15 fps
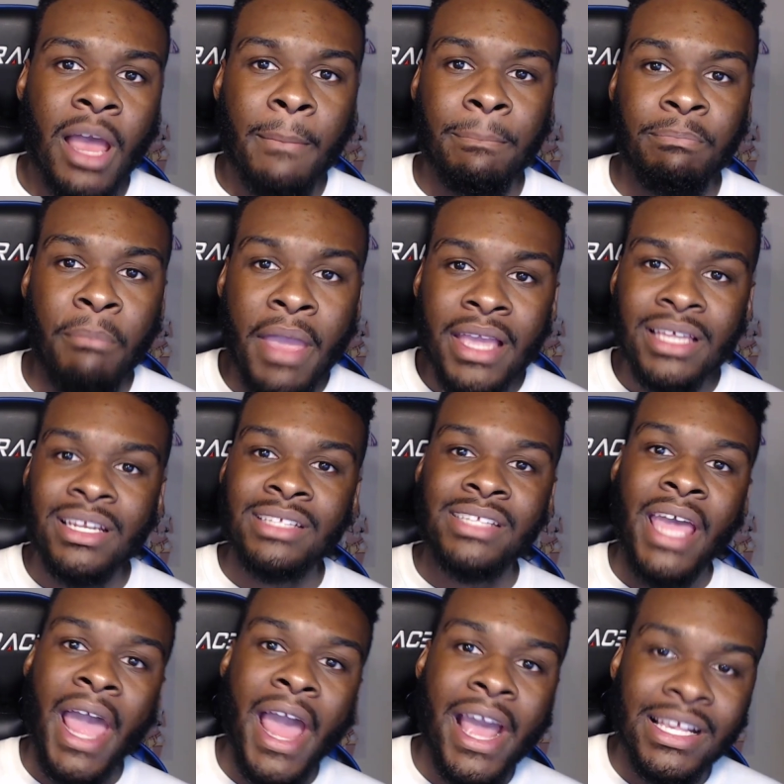making the
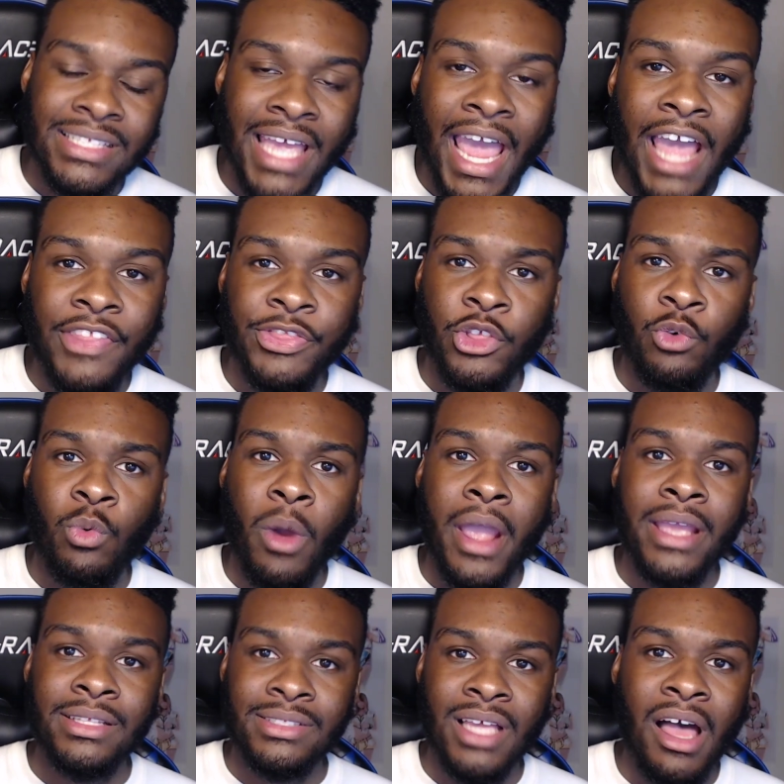tags at the
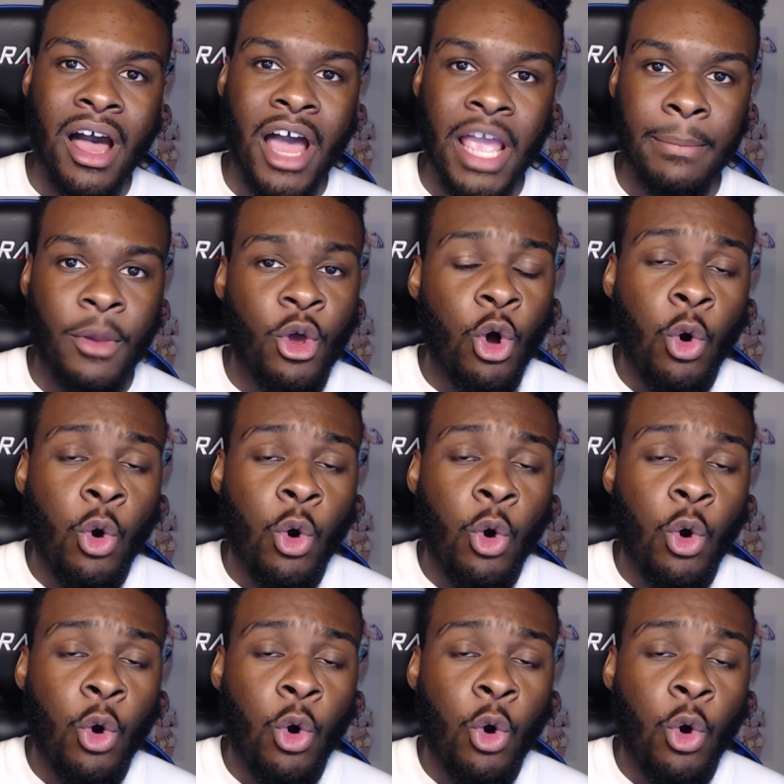right time.